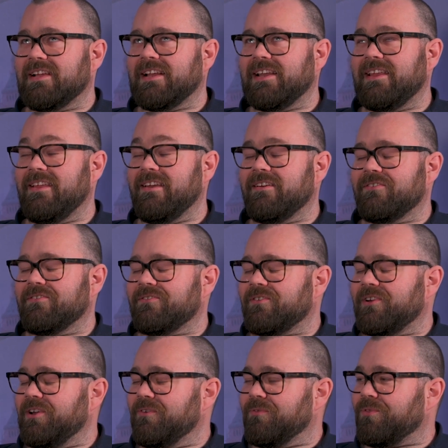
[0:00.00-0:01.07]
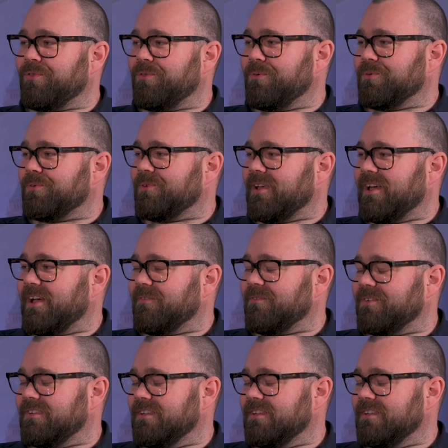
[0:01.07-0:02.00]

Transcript: cleaner train of thought to have.